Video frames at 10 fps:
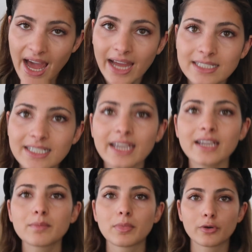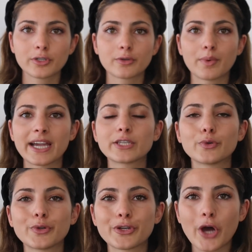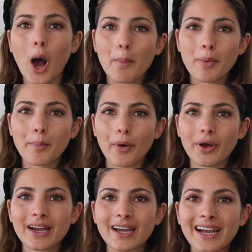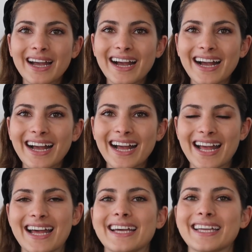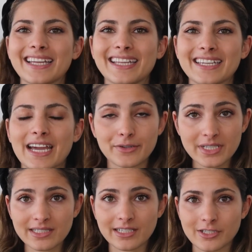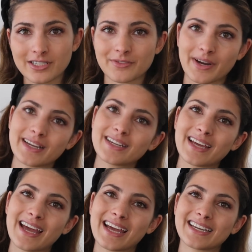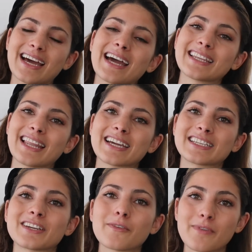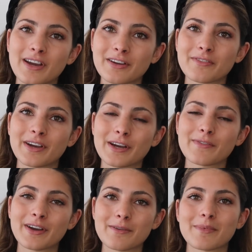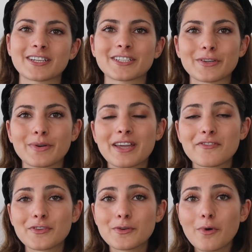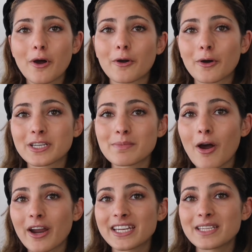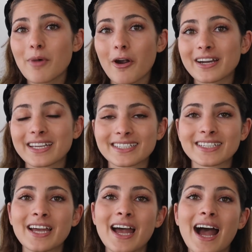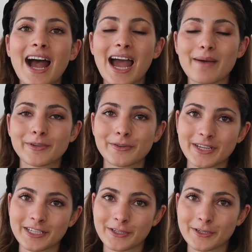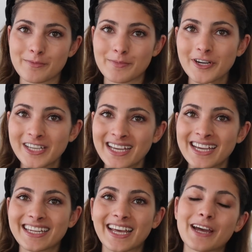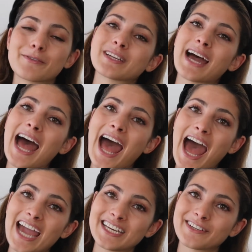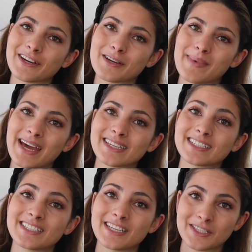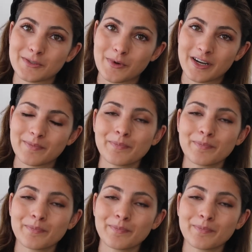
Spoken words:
Atkin Blow Your Way to the Top book. And I recently just read it and I liked it very, very, very much. So if you are on in the market to read a new book, then I would highly recommend this one.